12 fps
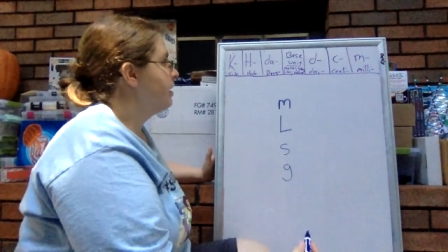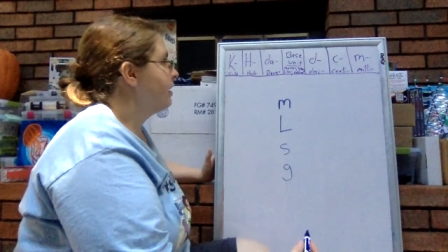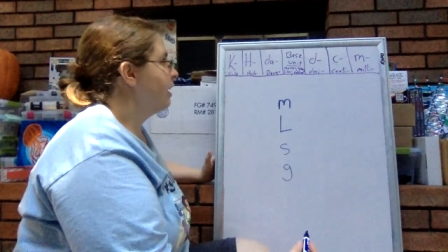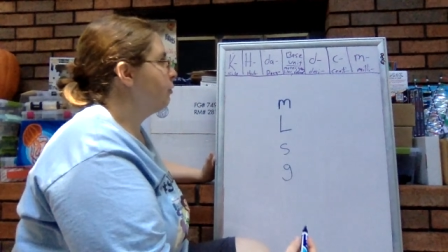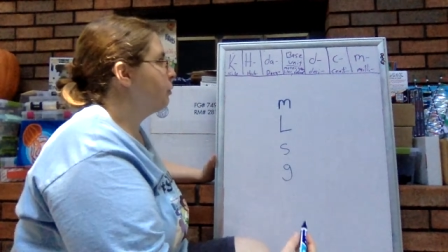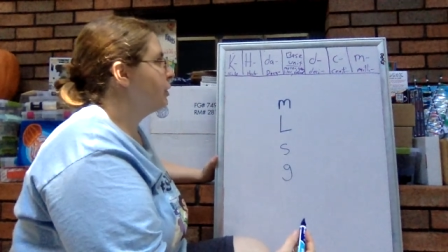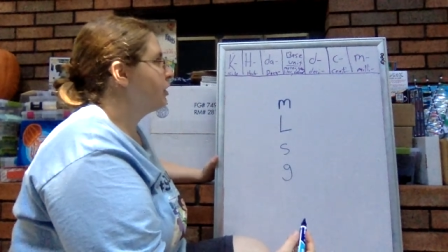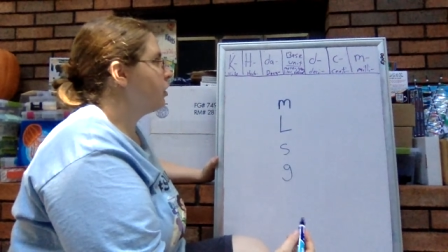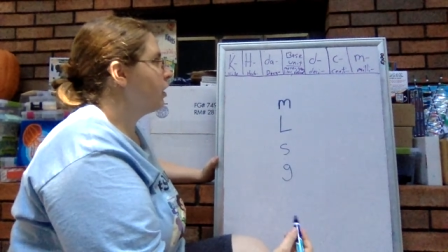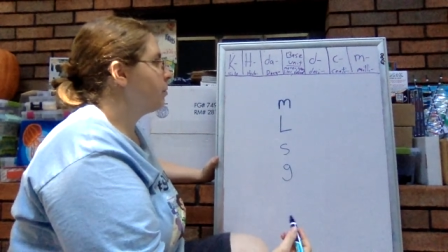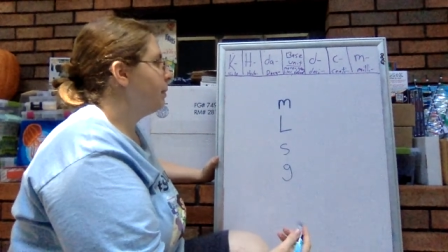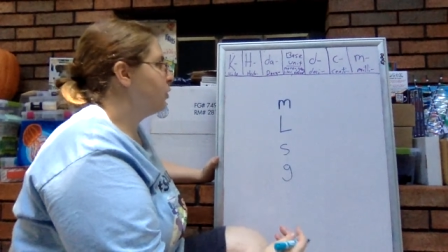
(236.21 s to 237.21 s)
Now, if we want to
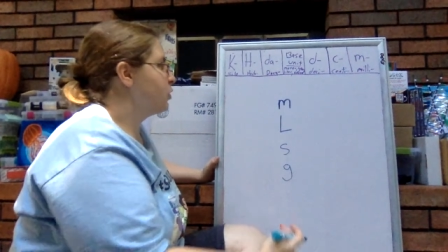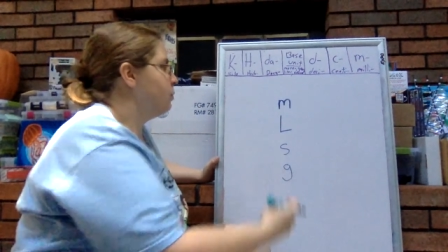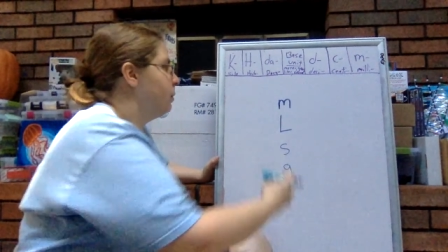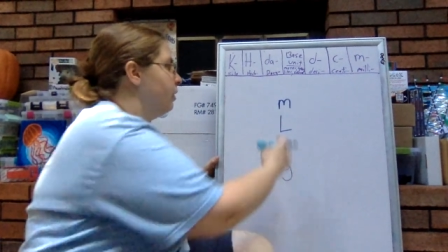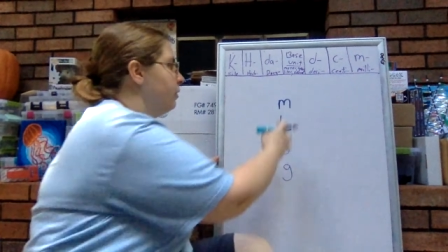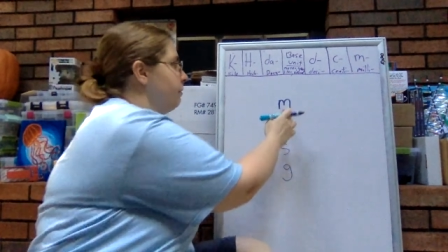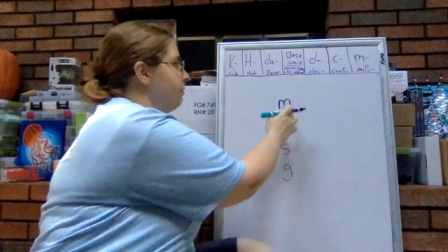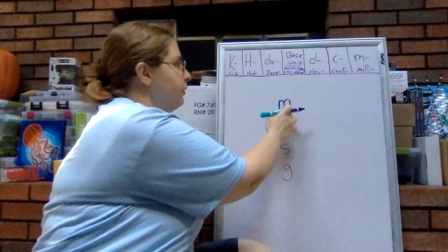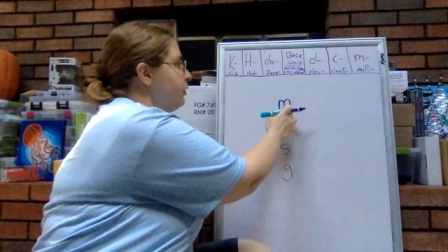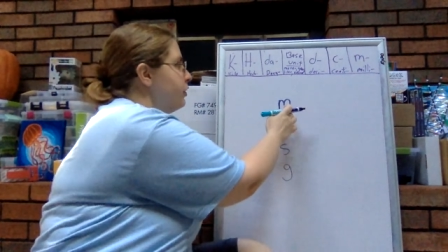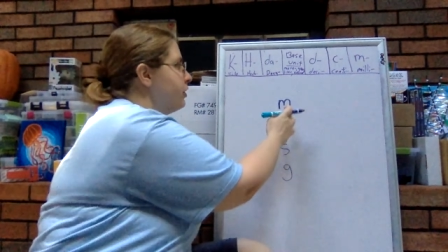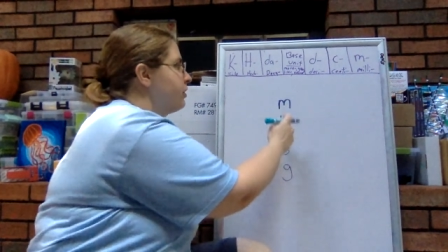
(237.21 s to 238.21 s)
talk about smaller
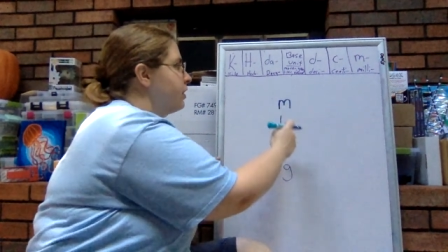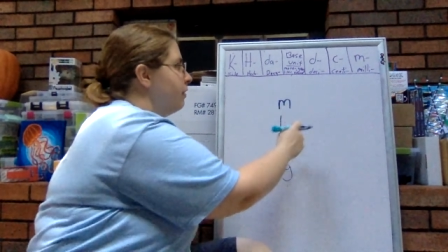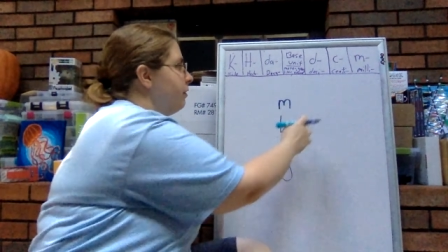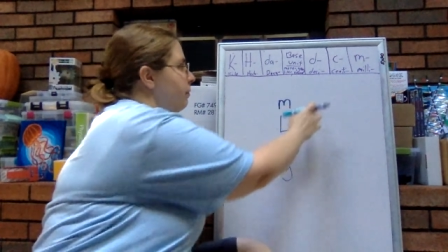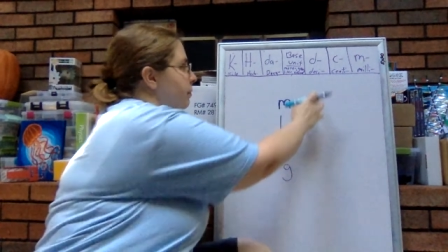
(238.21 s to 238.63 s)
versions of a